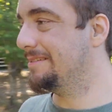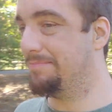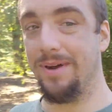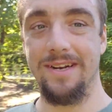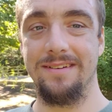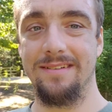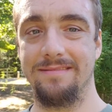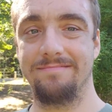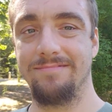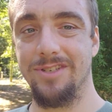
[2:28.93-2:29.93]
But
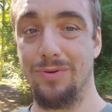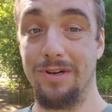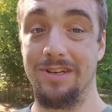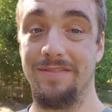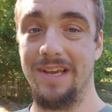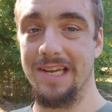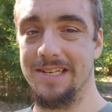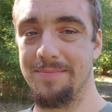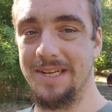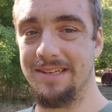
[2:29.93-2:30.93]
just wanted to give you guys an
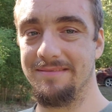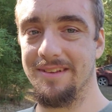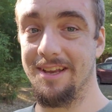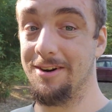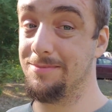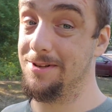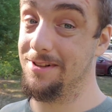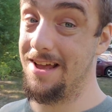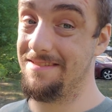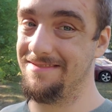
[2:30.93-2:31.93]
update, let you know I'm still
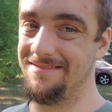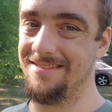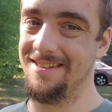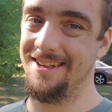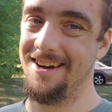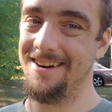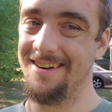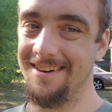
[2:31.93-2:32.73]
alive. Later.